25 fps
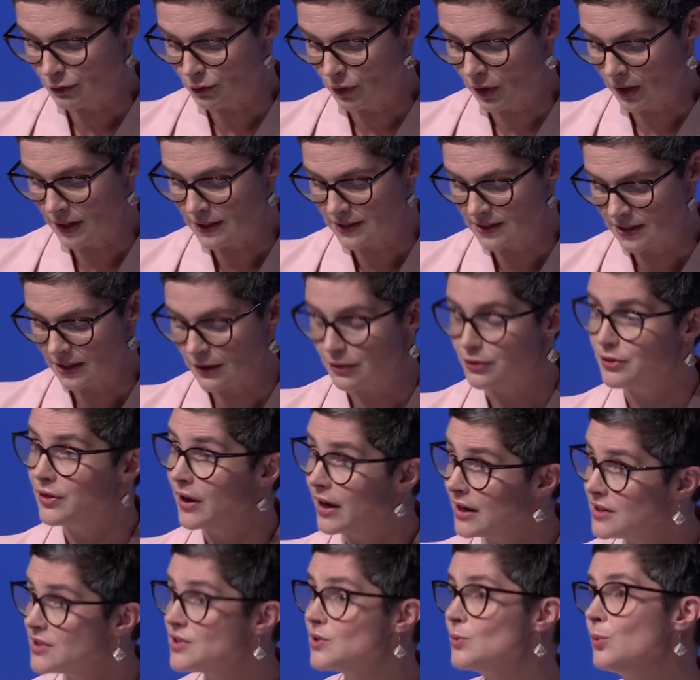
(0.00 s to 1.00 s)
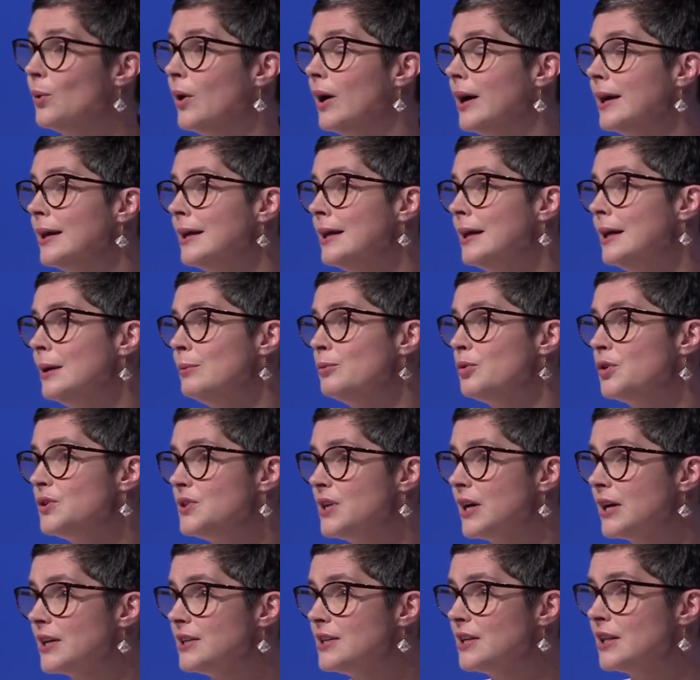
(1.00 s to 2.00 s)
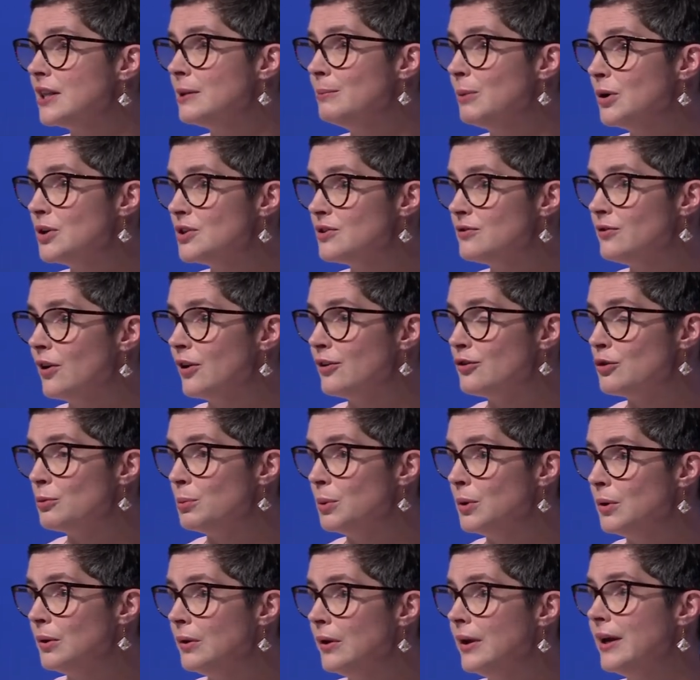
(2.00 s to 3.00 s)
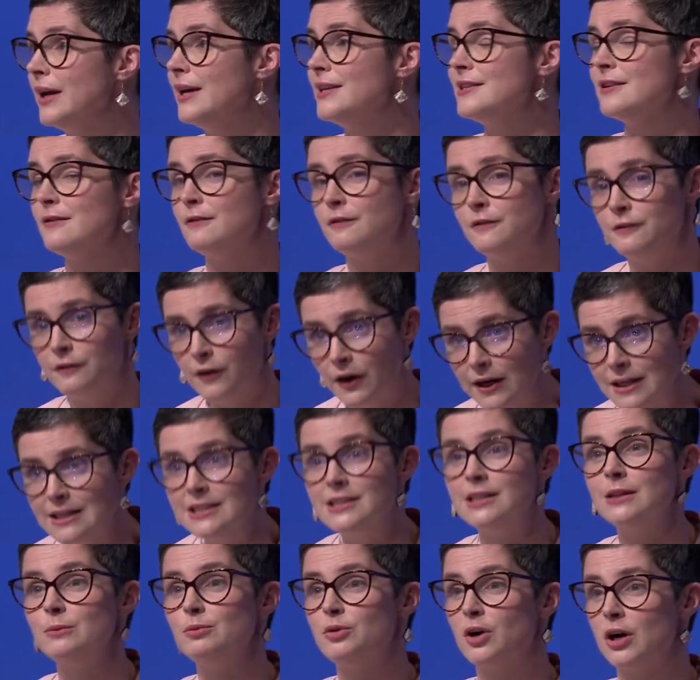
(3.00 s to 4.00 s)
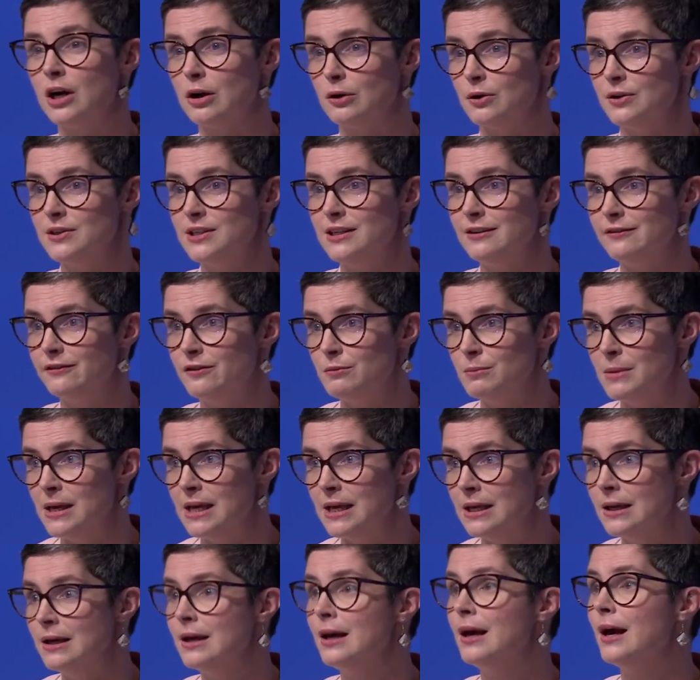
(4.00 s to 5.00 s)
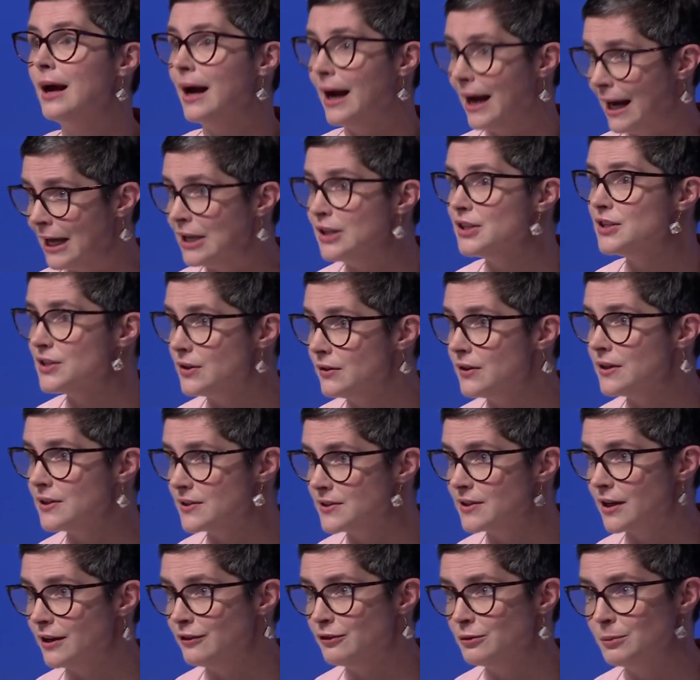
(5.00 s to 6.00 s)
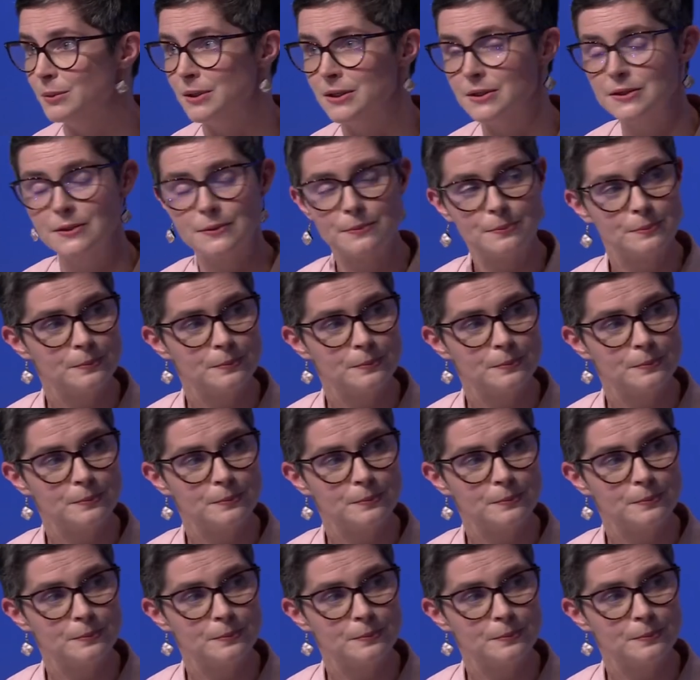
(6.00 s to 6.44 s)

rising, and that's why protecting the most vulnerable is a vital priority for me and to this government.